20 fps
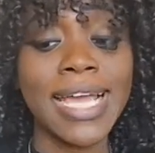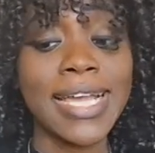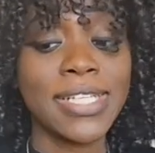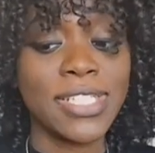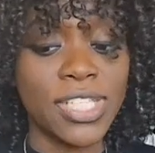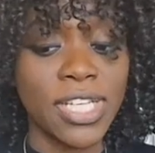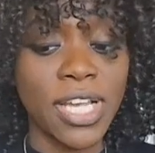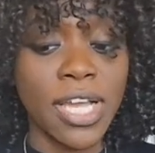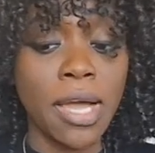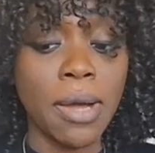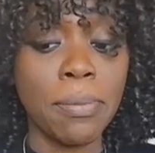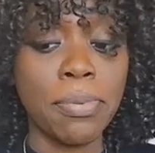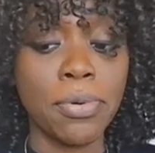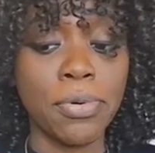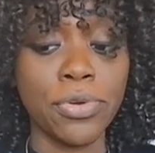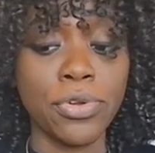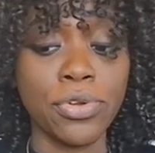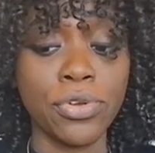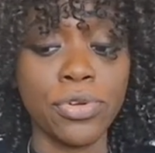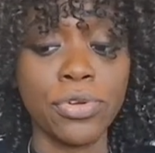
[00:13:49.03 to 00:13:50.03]
I check up
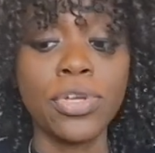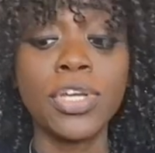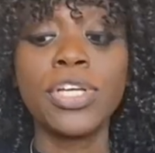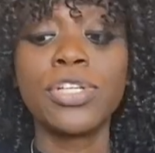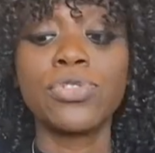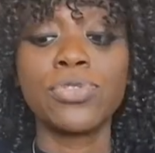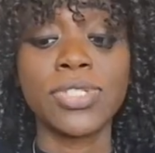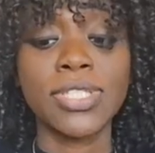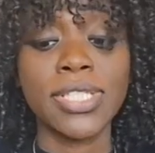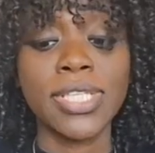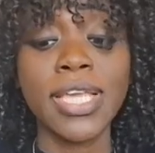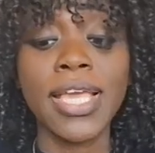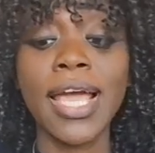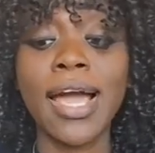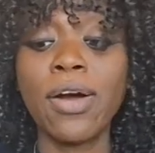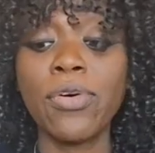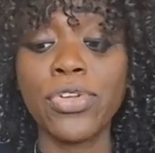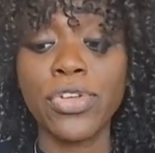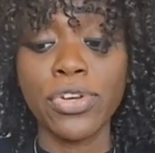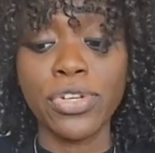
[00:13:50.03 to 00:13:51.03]
on you to see
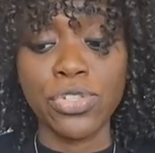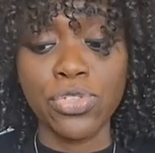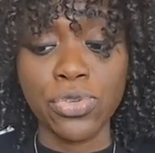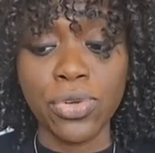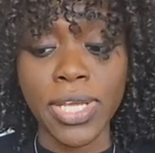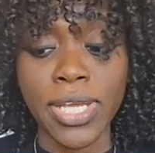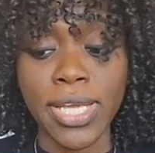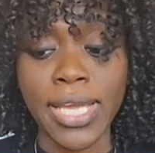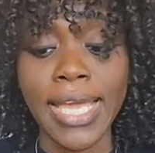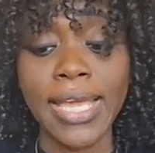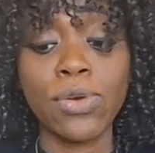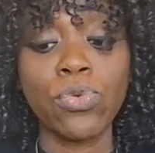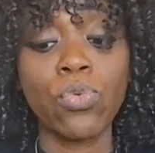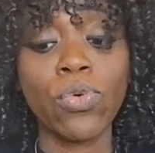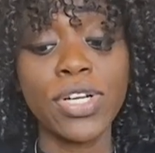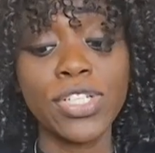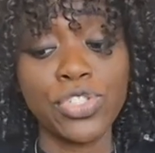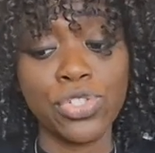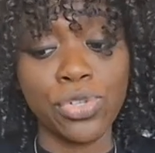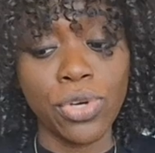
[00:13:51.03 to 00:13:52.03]
how you're doing and
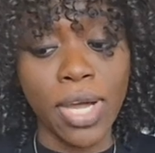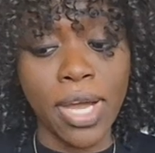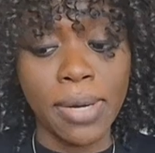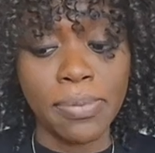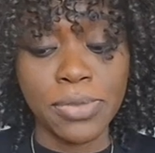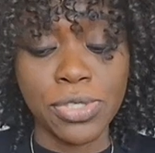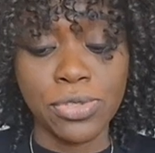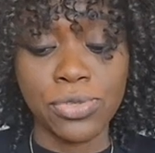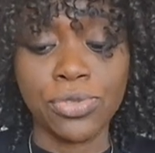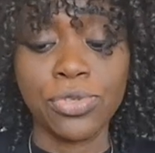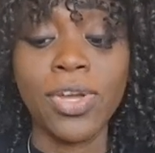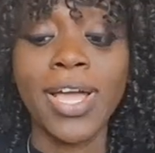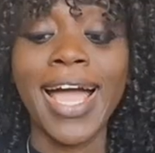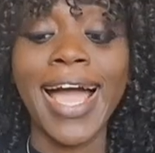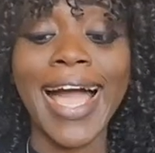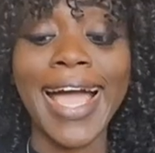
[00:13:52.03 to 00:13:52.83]
what you're up to.